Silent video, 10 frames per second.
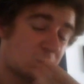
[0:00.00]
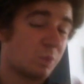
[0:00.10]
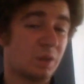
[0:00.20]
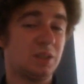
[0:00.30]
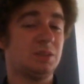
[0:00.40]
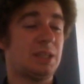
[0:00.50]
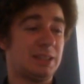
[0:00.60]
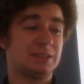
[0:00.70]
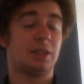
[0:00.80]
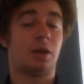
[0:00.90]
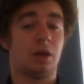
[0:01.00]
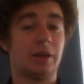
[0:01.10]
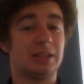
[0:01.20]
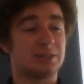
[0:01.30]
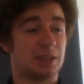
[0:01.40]
and that's a lot.
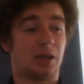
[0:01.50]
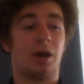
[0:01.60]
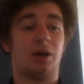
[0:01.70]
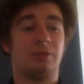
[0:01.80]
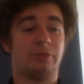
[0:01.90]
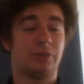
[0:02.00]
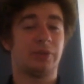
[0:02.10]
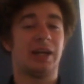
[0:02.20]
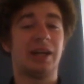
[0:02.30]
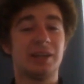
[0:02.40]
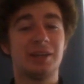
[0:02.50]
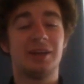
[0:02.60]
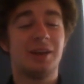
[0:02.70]
That's like half of your deck.